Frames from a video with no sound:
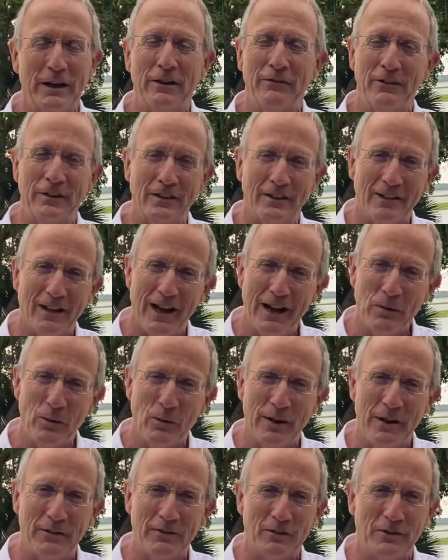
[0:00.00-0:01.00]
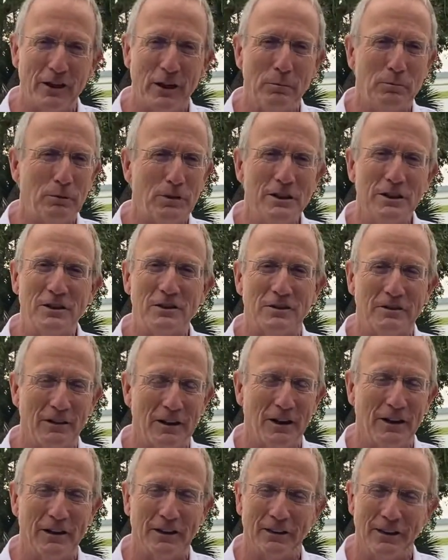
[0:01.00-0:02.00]
If you like what you've seen, please
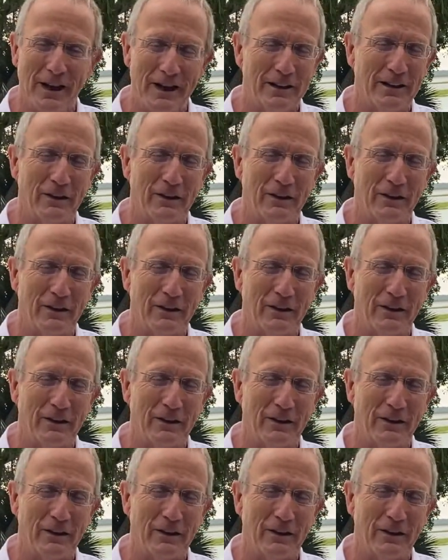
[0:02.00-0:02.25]
like